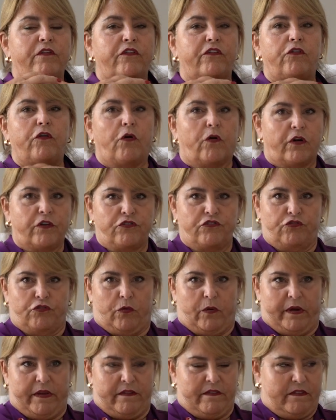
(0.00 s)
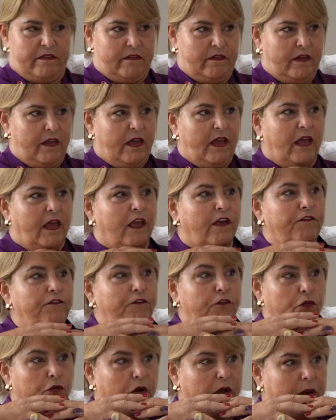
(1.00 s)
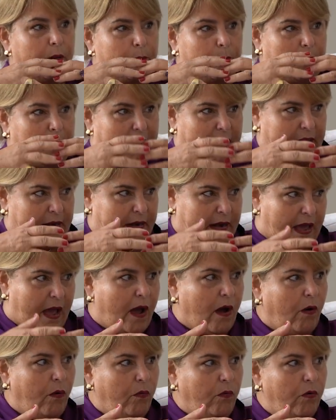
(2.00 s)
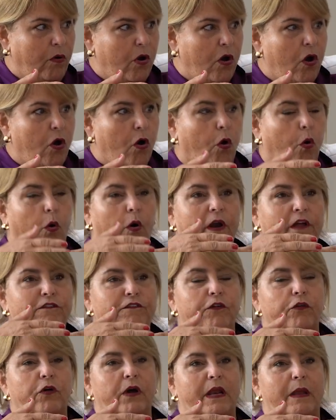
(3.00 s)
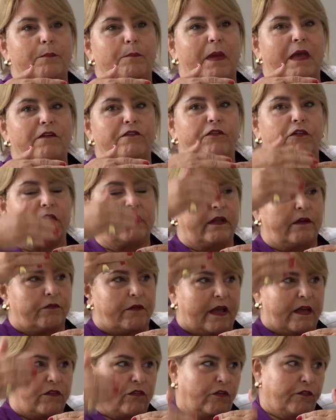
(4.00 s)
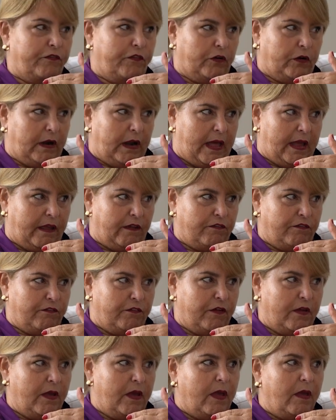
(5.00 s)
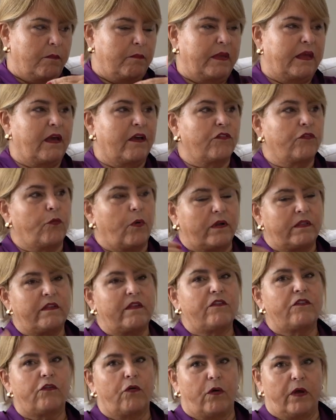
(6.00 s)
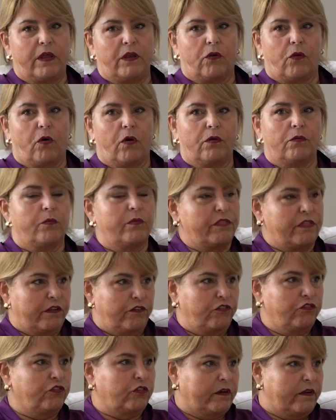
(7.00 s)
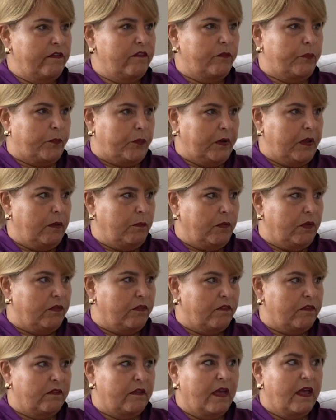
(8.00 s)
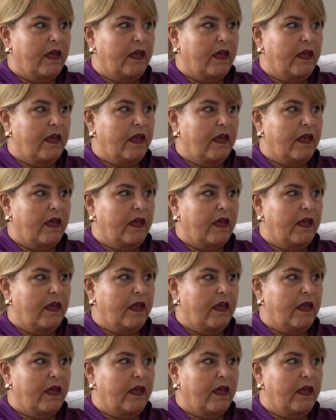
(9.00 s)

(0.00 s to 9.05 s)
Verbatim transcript: it's your choice if you're going to pay now or if you're going to pay for the rest of your life. Because what is going on with insurance premiums